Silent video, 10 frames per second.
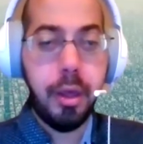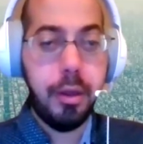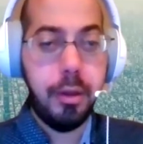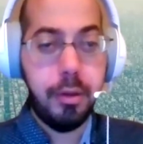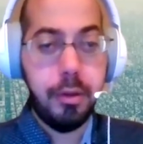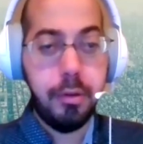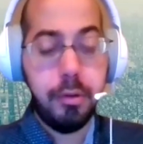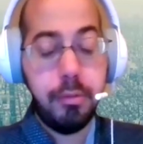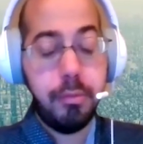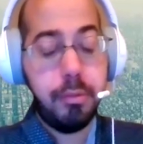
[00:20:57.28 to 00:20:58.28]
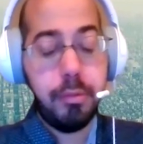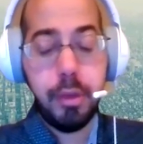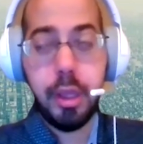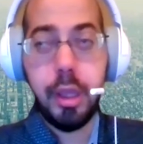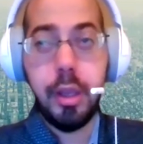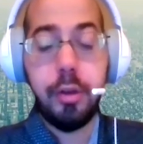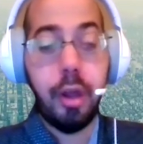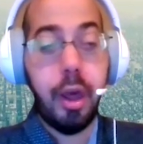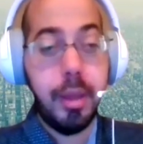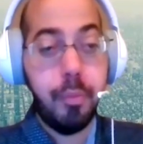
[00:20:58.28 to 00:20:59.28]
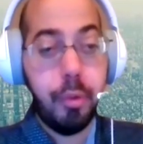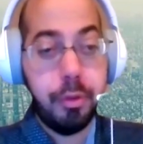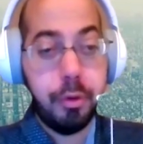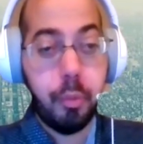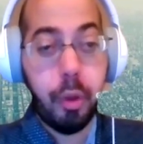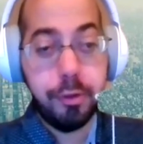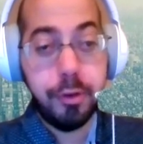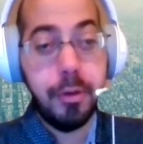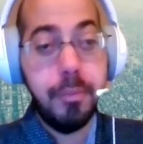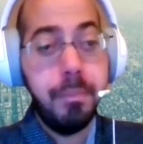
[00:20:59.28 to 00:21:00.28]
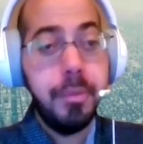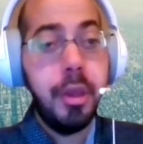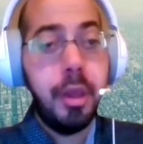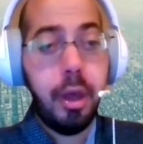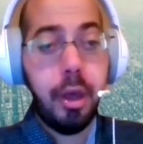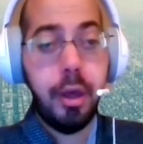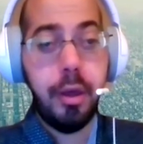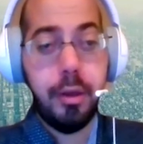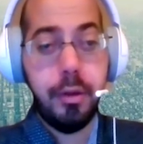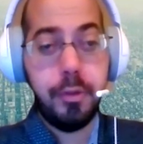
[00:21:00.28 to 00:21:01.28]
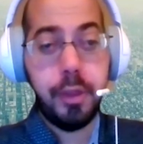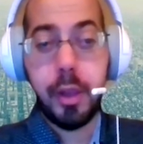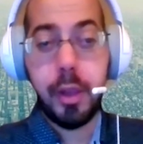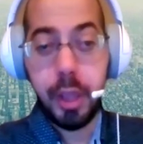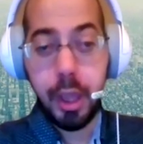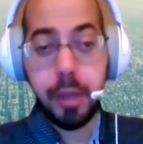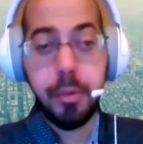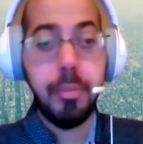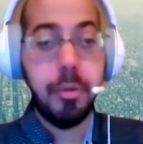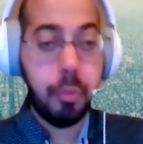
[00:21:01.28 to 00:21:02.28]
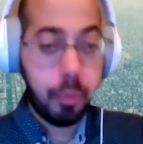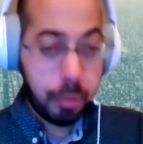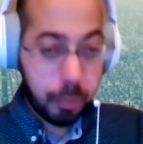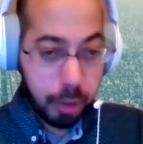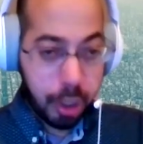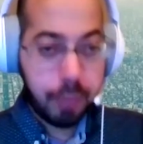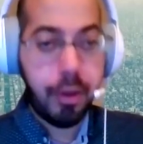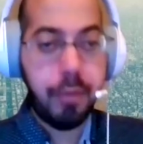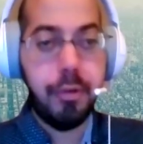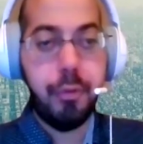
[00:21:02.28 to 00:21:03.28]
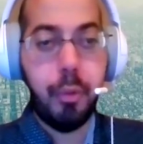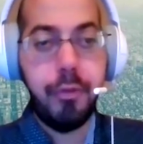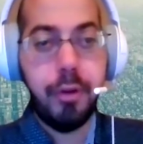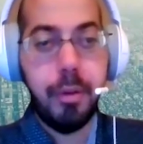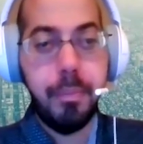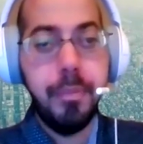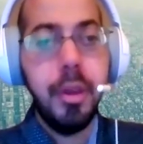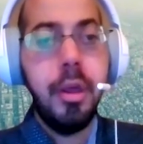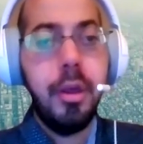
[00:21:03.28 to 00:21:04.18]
a time when there wasn't the ADA, I mean, we had 504 from